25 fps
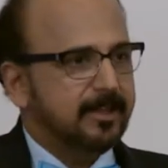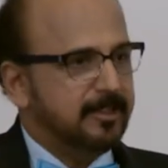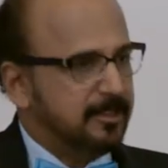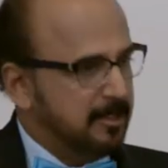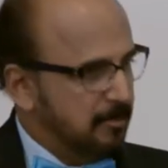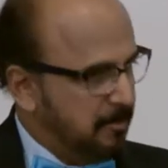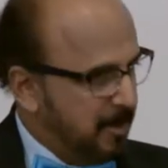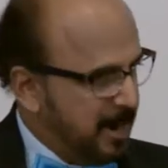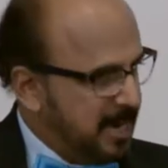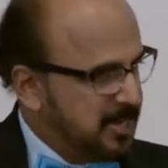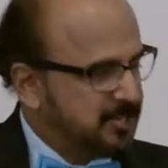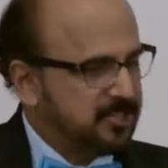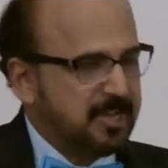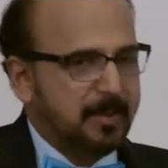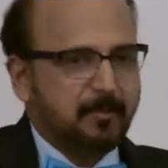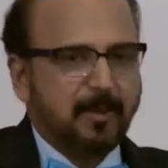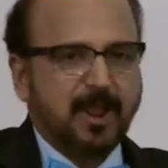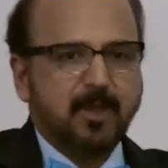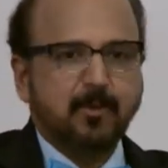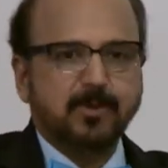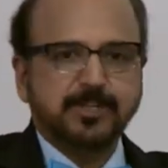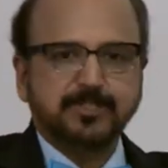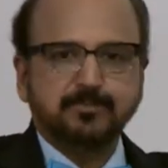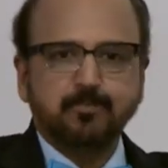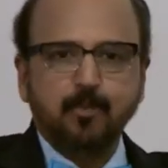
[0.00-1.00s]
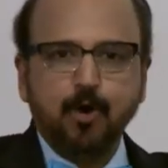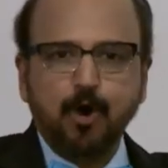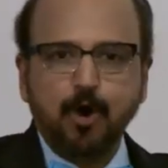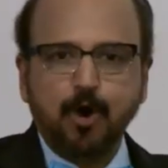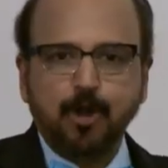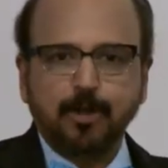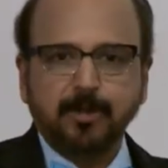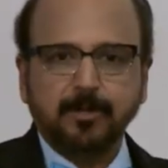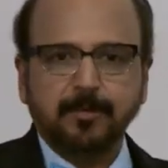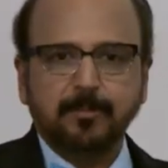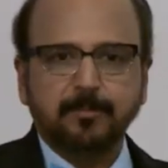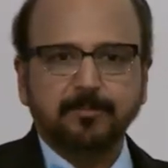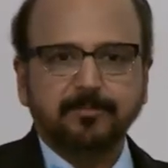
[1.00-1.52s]
The money supply was
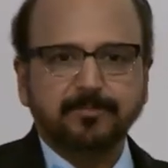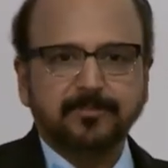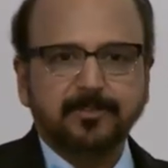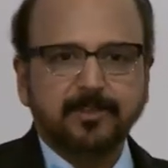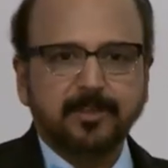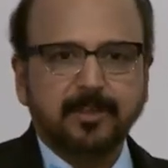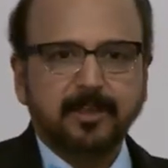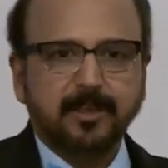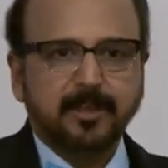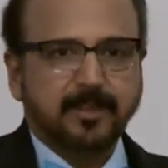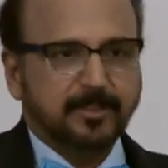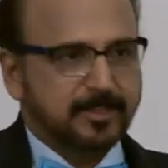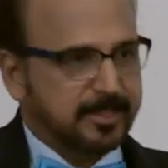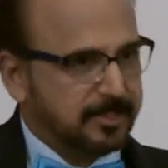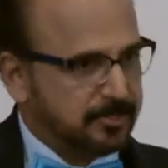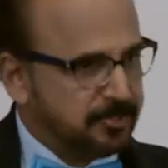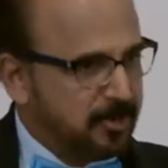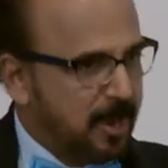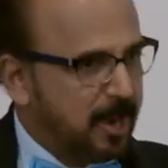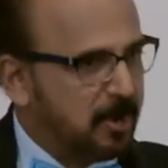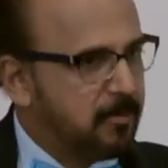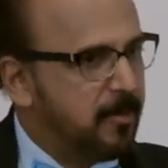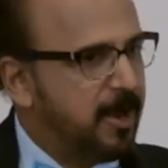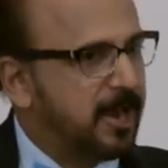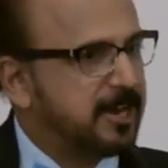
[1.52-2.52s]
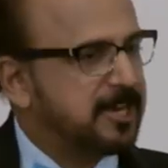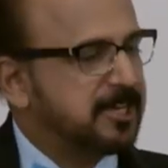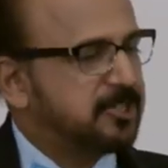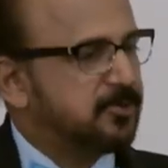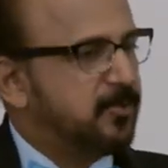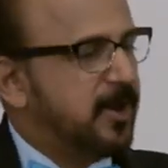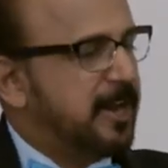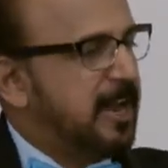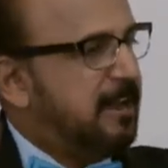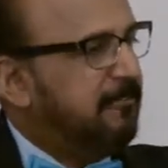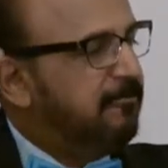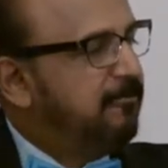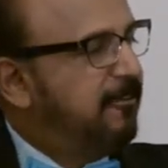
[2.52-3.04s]
more, the stock markets
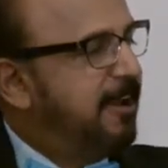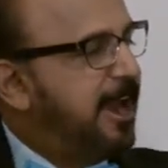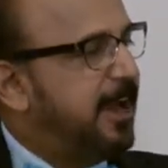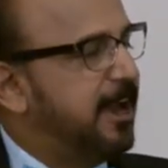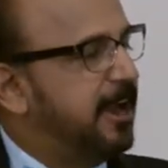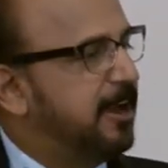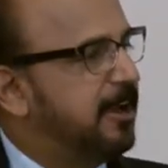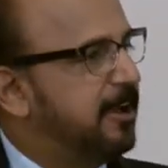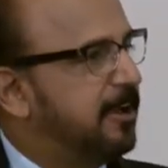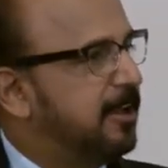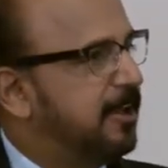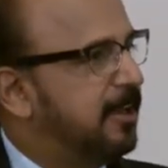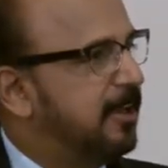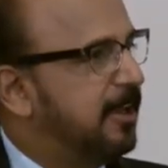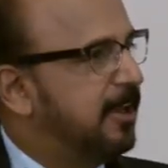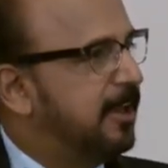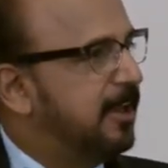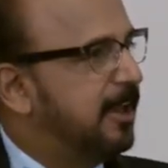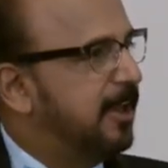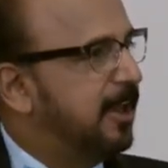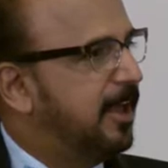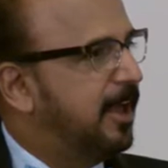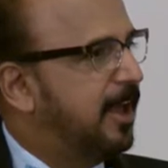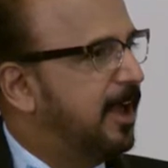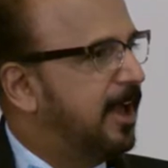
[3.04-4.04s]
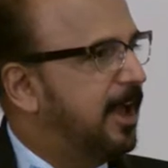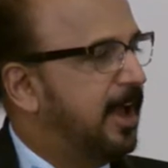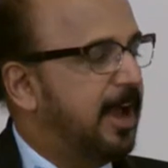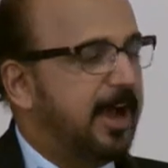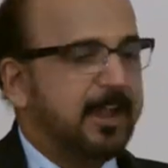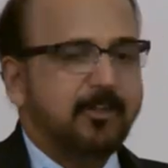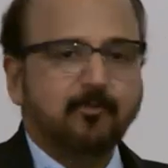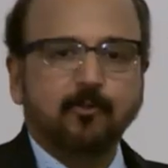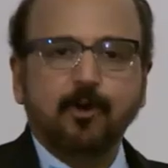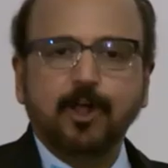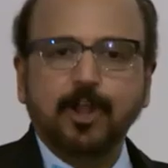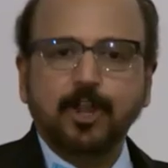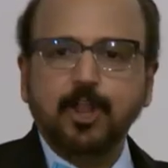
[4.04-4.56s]
were inflated,
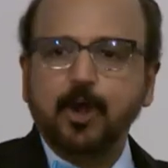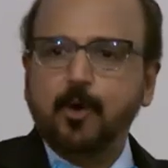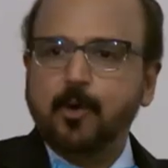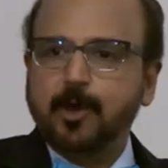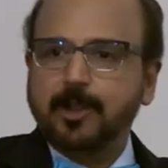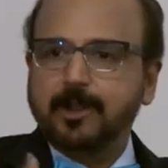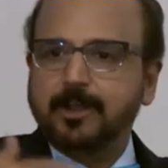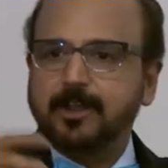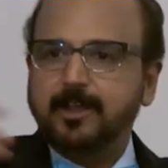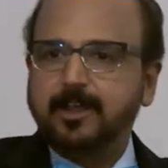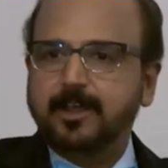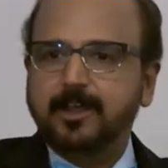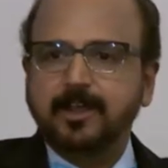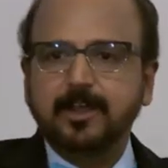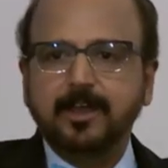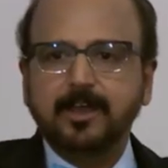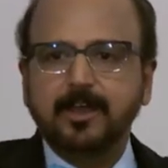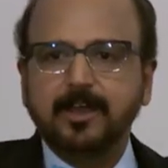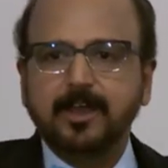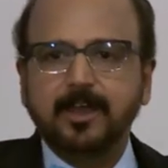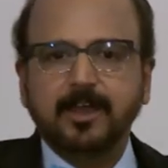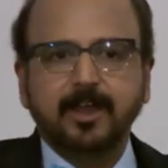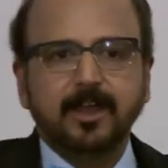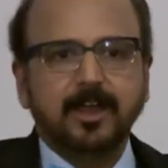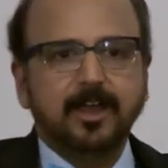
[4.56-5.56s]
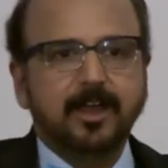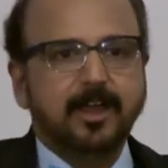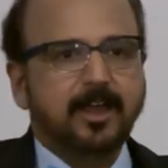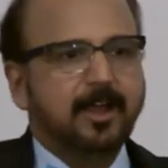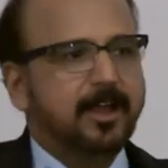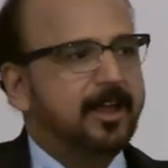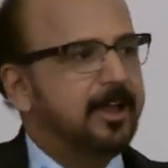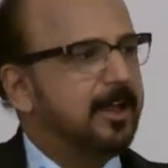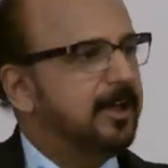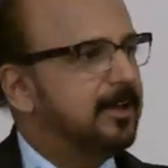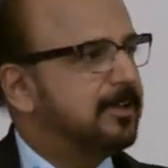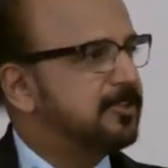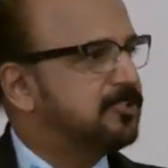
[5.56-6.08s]
and world over,
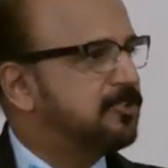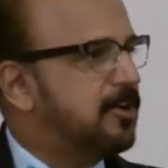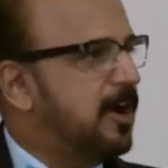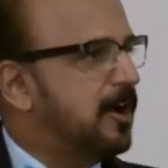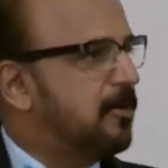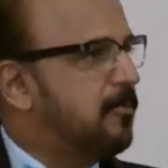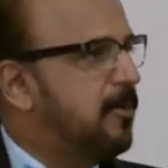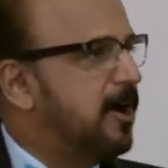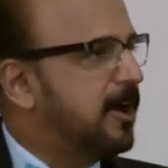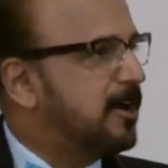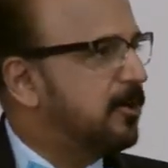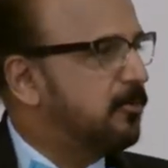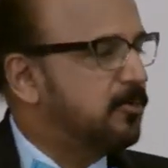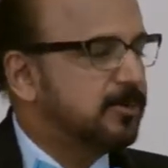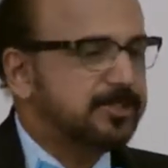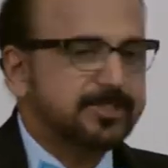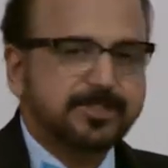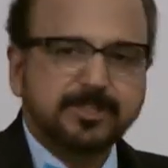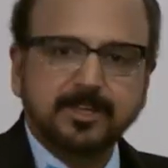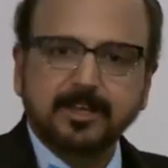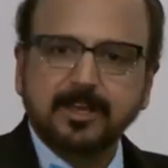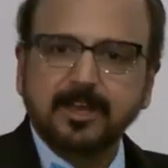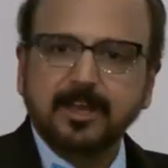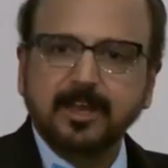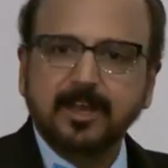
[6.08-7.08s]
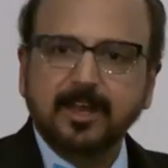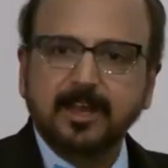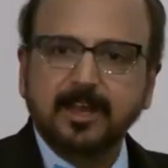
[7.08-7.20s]
stock market was